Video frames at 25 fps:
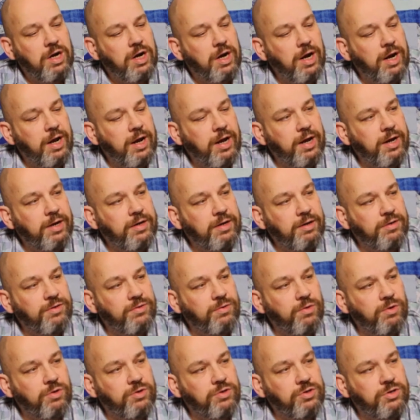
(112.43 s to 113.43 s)
And I
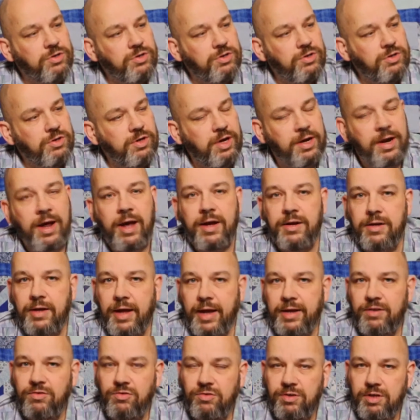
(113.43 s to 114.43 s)
thought, and I had
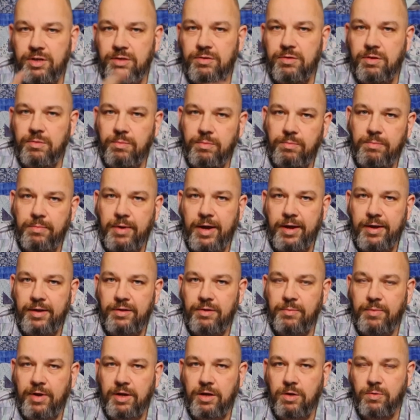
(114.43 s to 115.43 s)
actually,
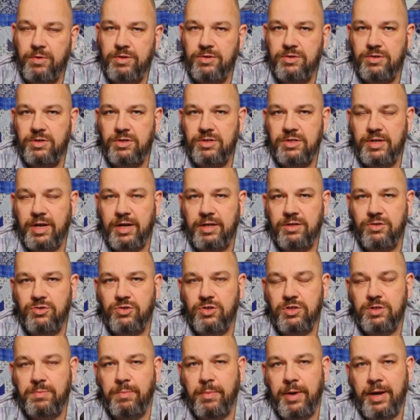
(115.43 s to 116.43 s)
by coincidence, I had
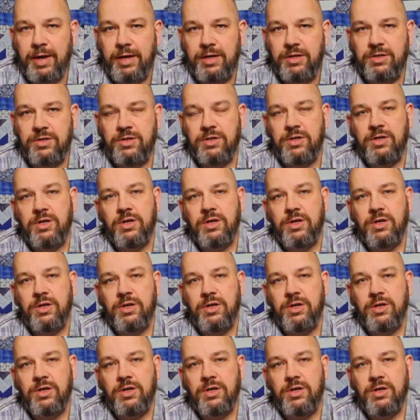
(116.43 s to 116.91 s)
just made